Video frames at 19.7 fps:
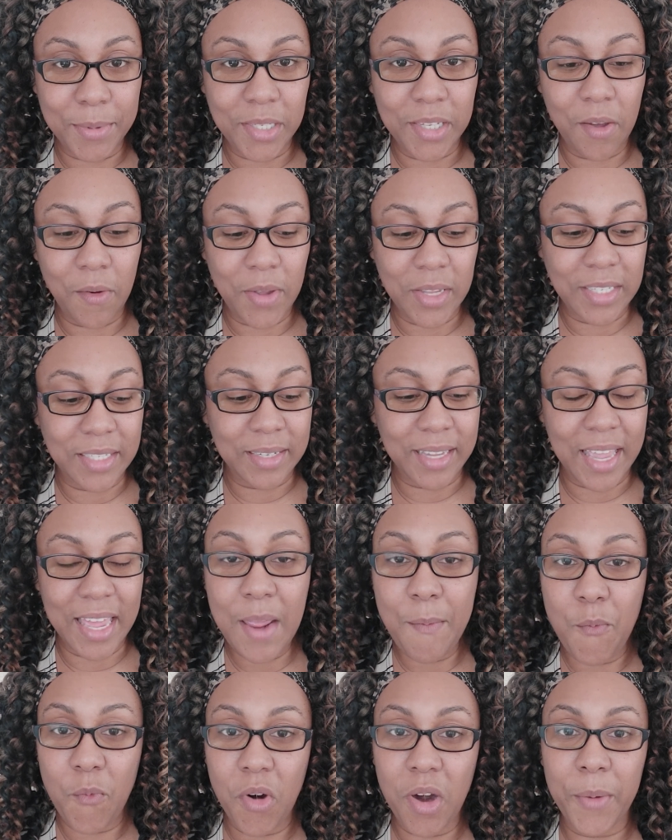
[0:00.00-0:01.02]
So it's
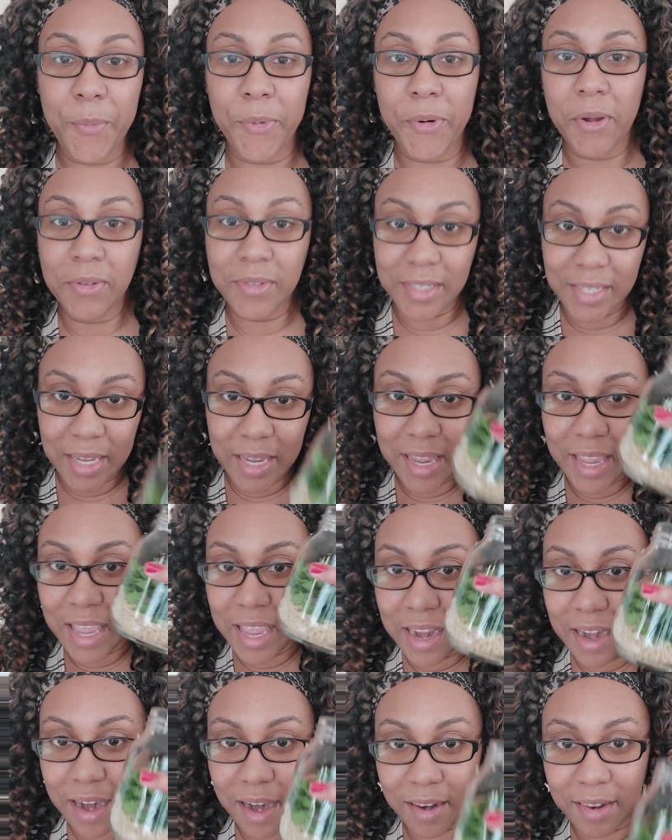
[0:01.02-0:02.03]
getting more protein
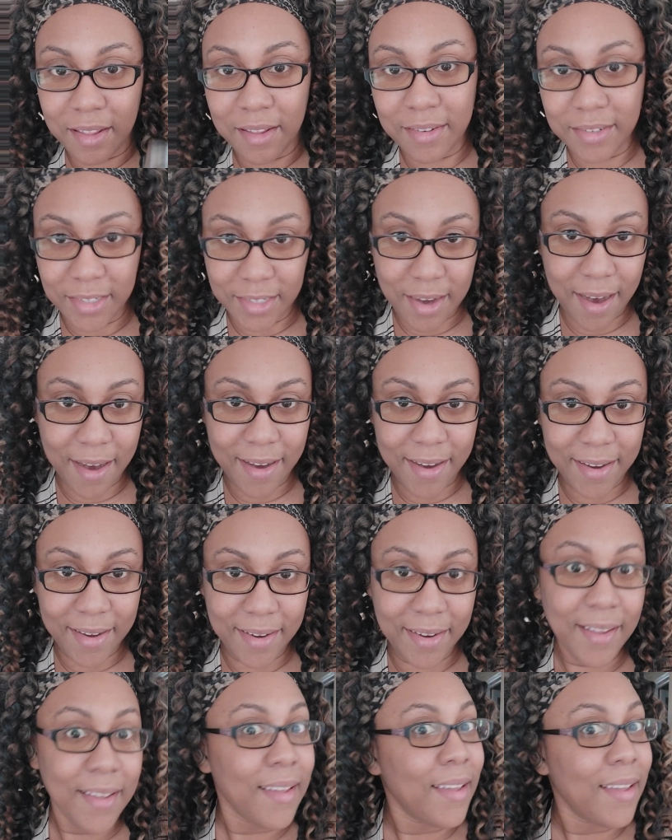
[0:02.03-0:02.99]
in our little jar.